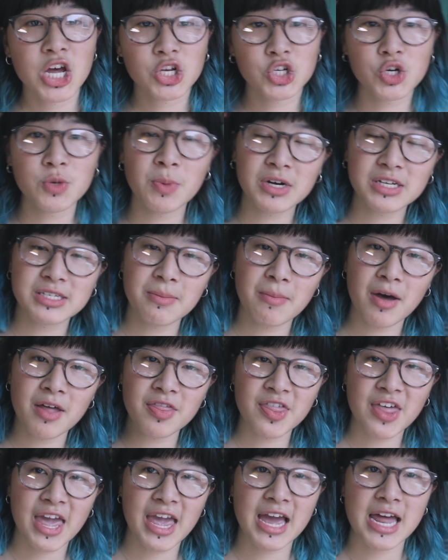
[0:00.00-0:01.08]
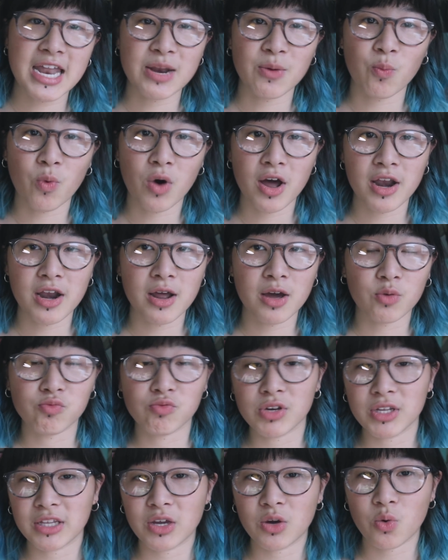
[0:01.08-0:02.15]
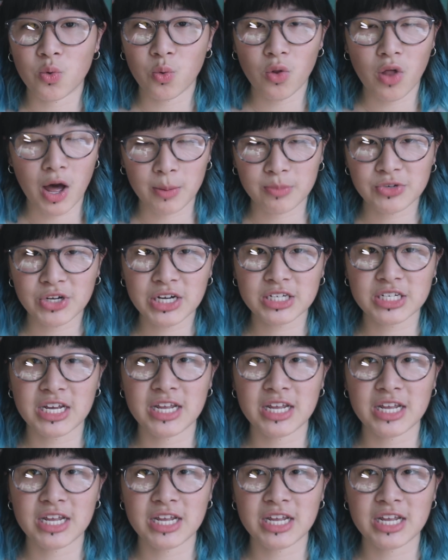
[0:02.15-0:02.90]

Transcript: 2 books a month and 1 really cool object.